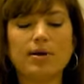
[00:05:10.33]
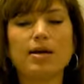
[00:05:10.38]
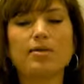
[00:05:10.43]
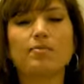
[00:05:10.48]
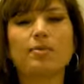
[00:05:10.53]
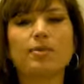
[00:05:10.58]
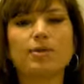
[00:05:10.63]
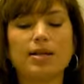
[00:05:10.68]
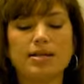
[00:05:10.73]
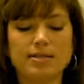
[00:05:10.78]

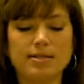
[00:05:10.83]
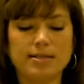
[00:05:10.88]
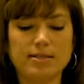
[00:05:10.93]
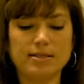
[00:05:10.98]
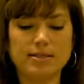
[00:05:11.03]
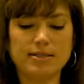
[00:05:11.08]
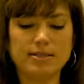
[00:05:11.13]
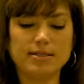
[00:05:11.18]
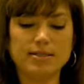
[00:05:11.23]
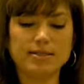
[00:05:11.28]
Bible
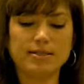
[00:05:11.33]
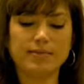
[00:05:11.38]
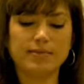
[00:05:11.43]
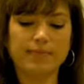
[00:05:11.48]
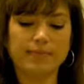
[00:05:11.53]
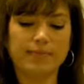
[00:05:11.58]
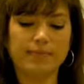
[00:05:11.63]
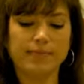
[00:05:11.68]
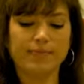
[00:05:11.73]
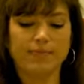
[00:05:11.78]
lessons.
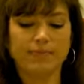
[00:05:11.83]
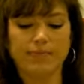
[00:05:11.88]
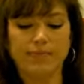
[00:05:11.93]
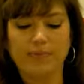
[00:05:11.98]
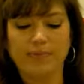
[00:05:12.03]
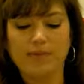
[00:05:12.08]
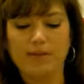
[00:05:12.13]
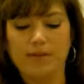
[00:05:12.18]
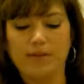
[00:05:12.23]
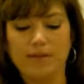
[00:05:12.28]

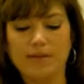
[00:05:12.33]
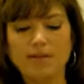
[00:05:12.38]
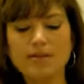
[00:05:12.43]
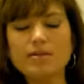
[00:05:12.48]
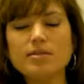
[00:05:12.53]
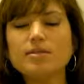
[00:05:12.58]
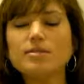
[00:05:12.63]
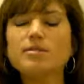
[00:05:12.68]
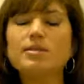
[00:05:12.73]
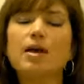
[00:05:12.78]
And
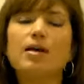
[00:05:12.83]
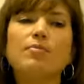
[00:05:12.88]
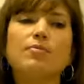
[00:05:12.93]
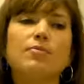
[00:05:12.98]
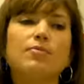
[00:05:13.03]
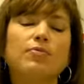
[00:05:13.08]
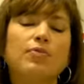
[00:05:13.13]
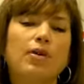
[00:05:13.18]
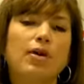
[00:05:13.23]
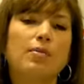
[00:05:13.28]
this
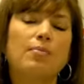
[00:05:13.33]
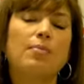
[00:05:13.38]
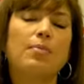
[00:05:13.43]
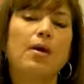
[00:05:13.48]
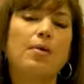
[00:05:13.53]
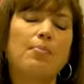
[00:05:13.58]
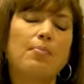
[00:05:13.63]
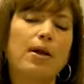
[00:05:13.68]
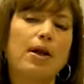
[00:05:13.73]
stemmed from